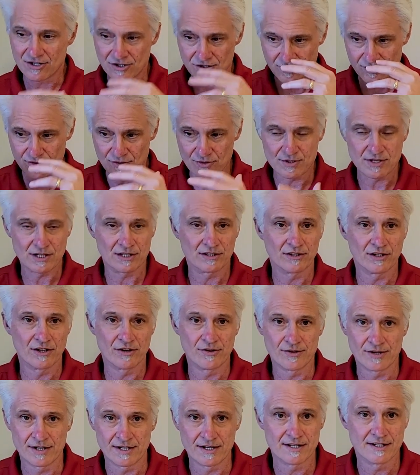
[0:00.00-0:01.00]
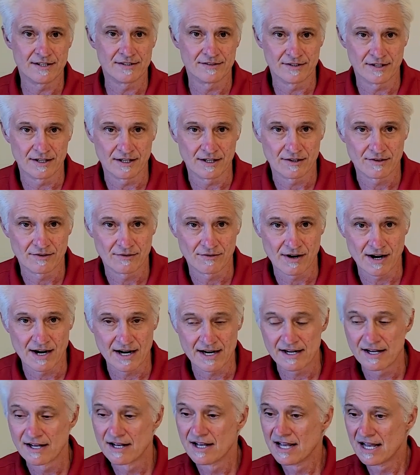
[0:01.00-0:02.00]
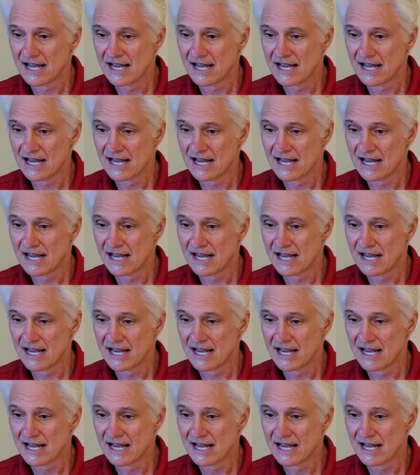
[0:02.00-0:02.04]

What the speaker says: you can load it in there, right?